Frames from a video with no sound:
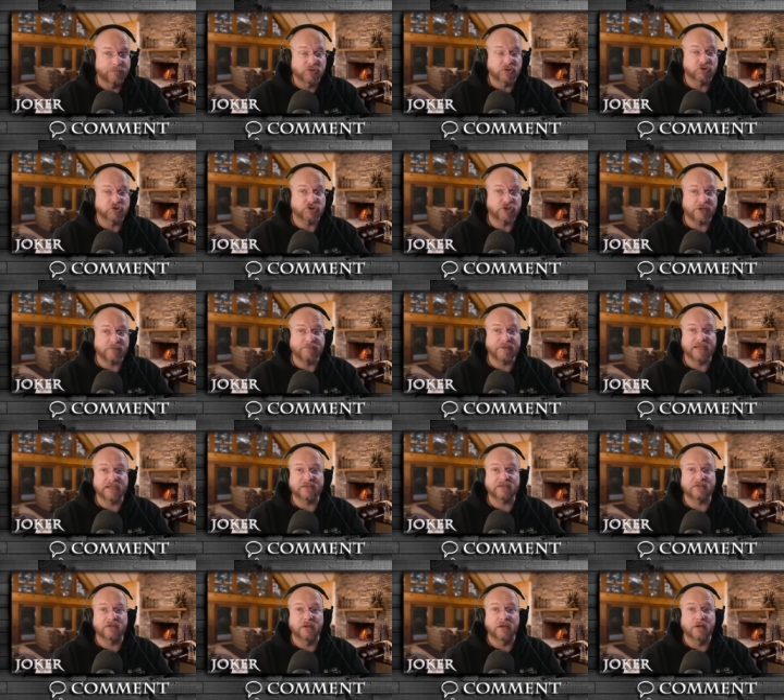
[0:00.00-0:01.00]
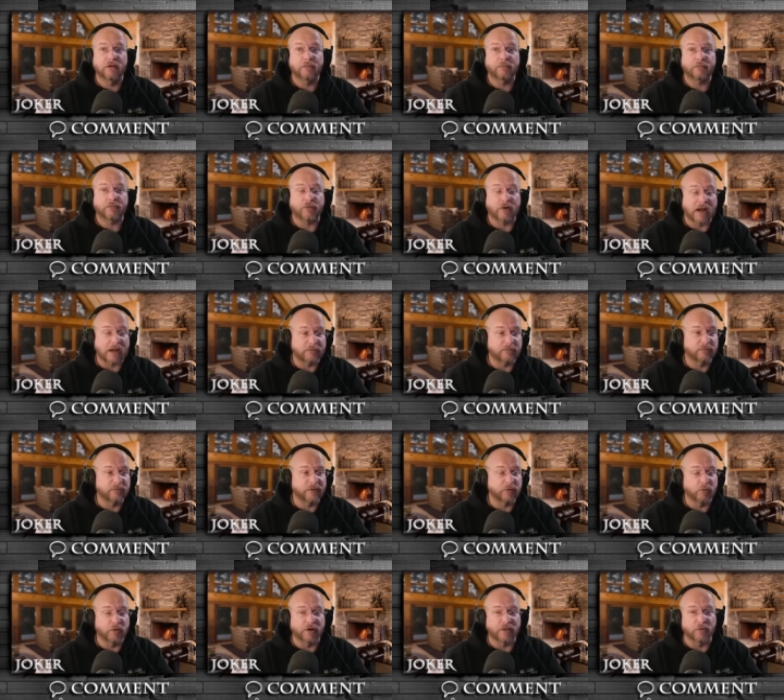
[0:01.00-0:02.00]
She picks probably
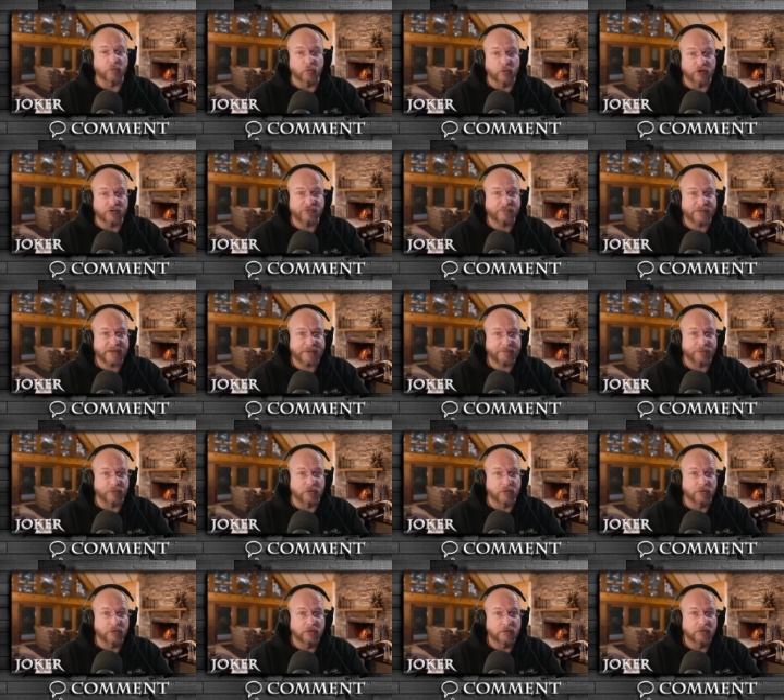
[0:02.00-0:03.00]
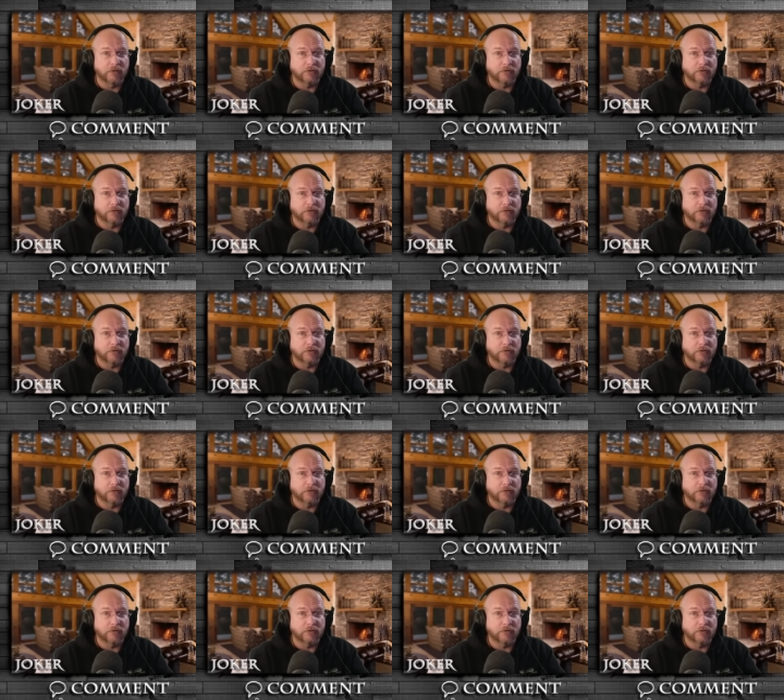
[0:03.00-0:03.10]
one of the worst people